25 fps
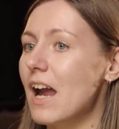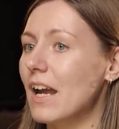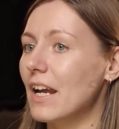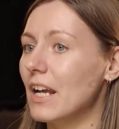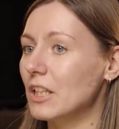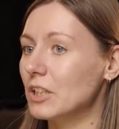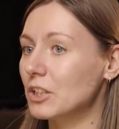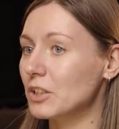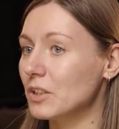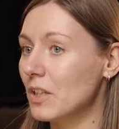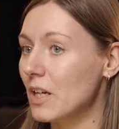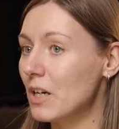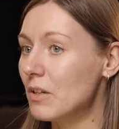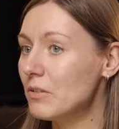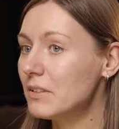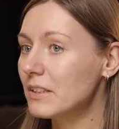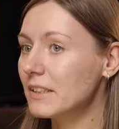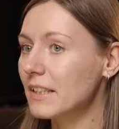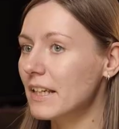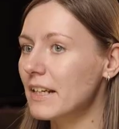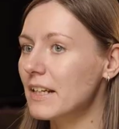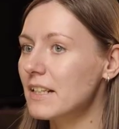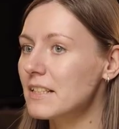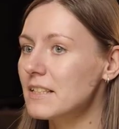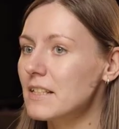Each node
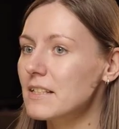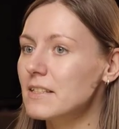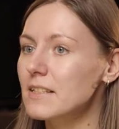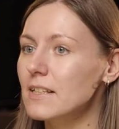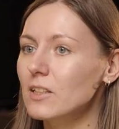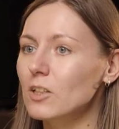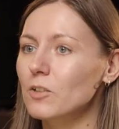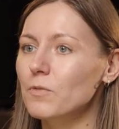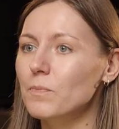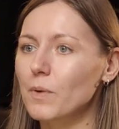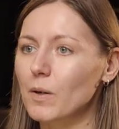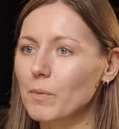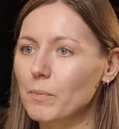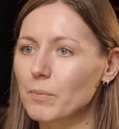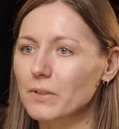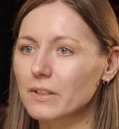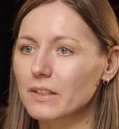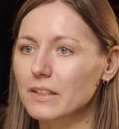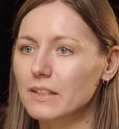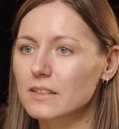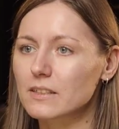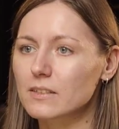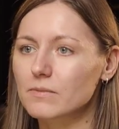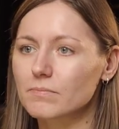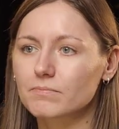carries a set of
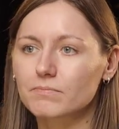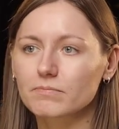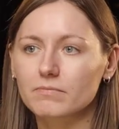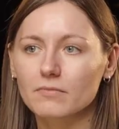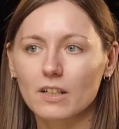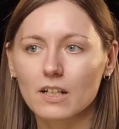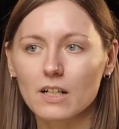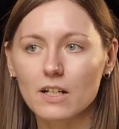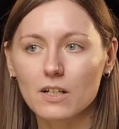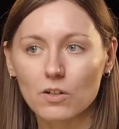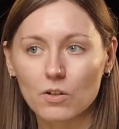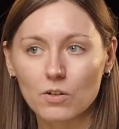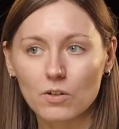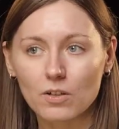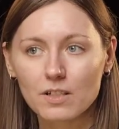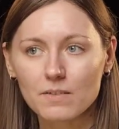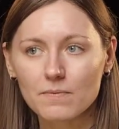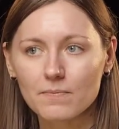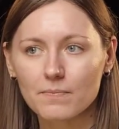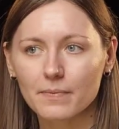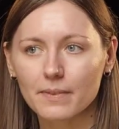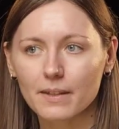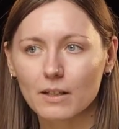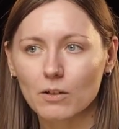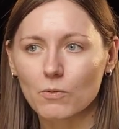properties. A
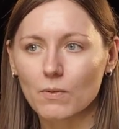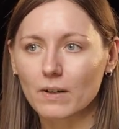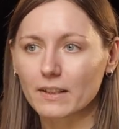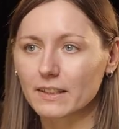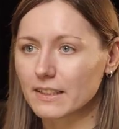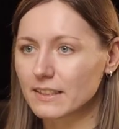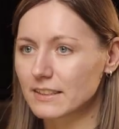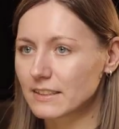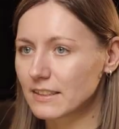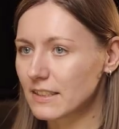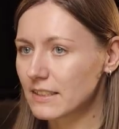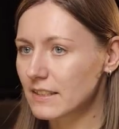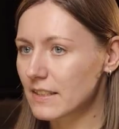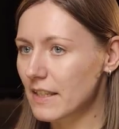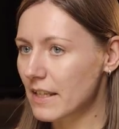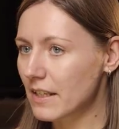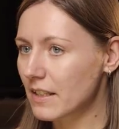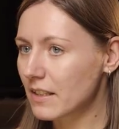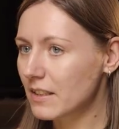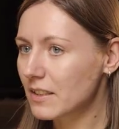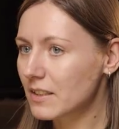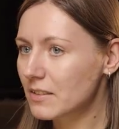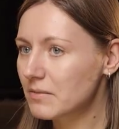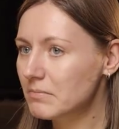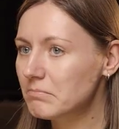role, what is this
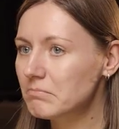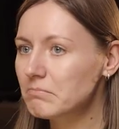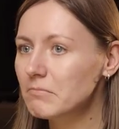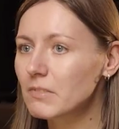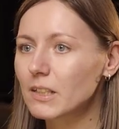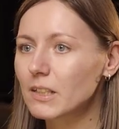thing?